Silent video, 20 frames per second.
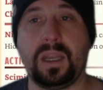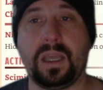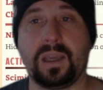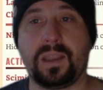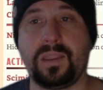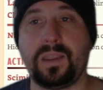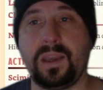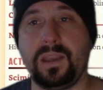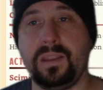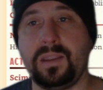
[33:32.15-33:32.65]

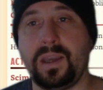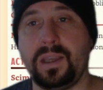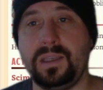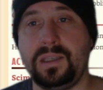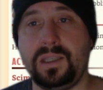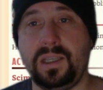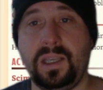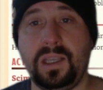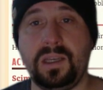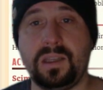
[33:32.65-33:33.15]
like they
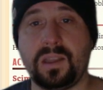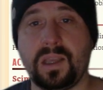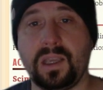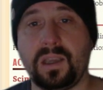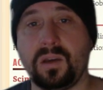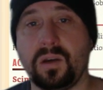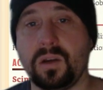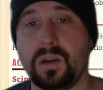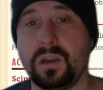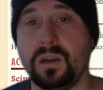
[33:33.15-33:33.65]

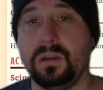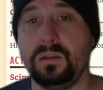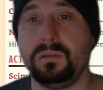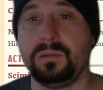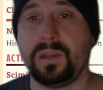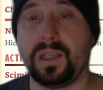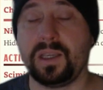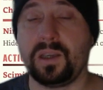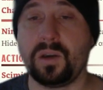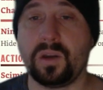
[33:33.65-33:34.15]

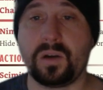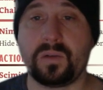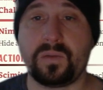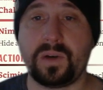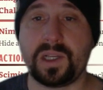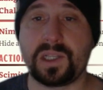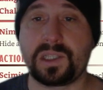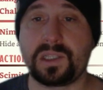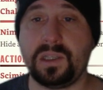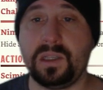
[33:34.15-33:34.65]
got
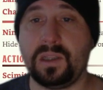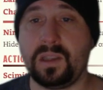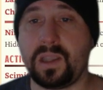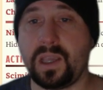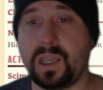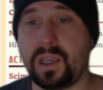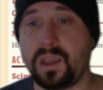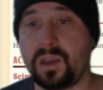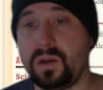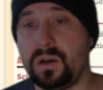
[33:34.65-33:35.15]
arrested,
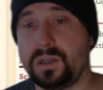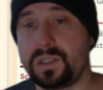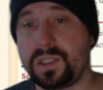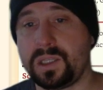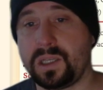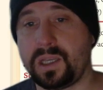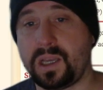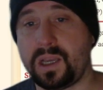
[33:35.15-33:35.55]
they got